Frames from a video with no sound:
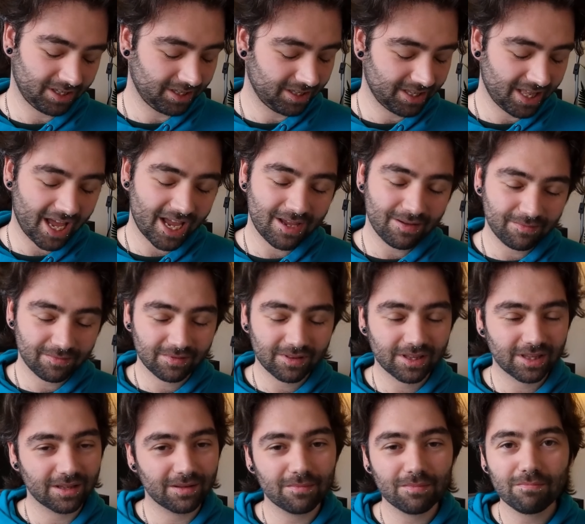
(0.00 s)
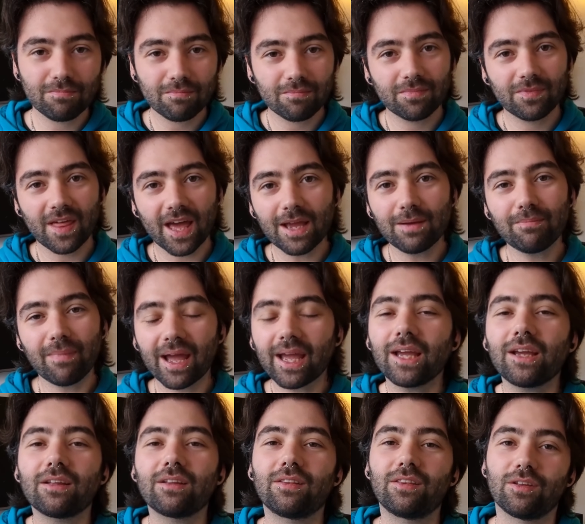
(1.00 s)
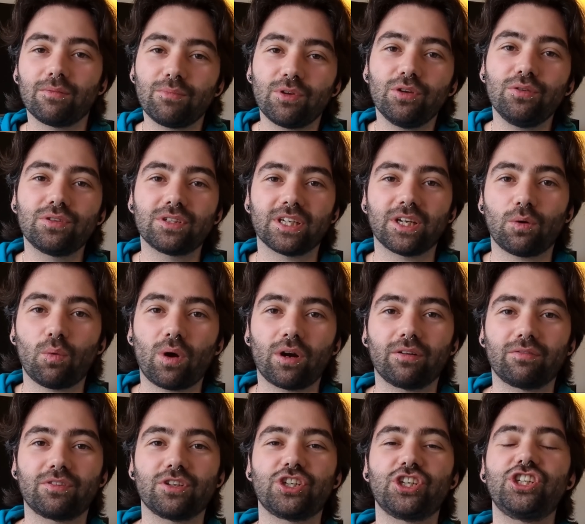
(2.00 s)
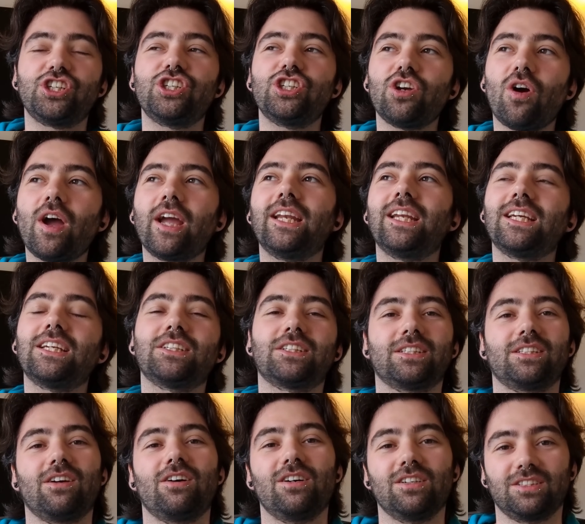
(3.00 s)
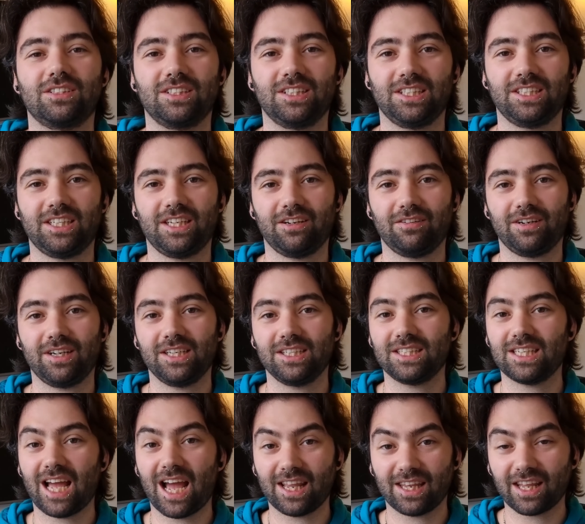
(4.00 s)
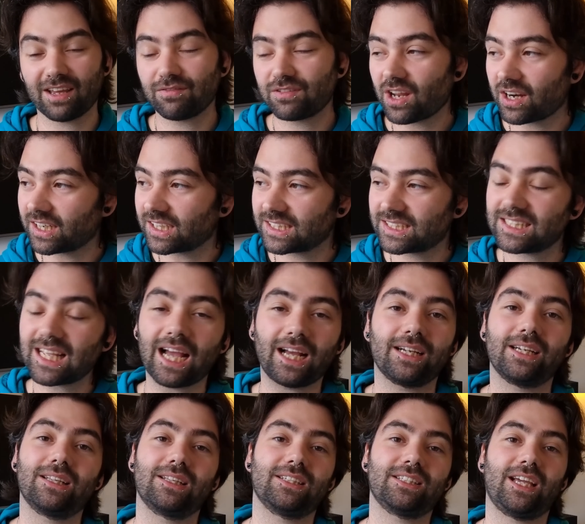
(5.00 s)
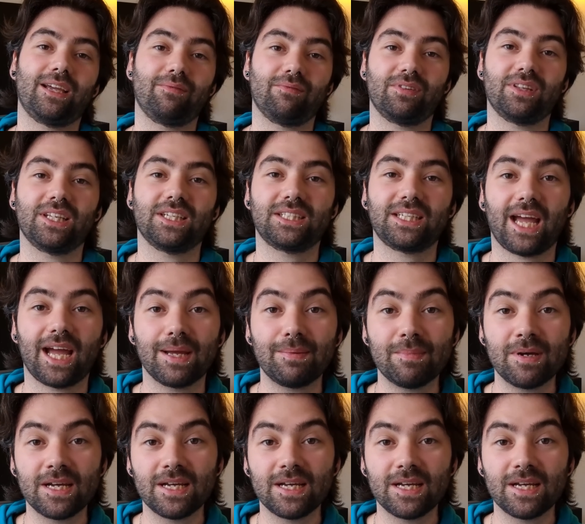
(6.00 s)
They make the music one of the shining stars of the series, and they've done exactly the same for this game.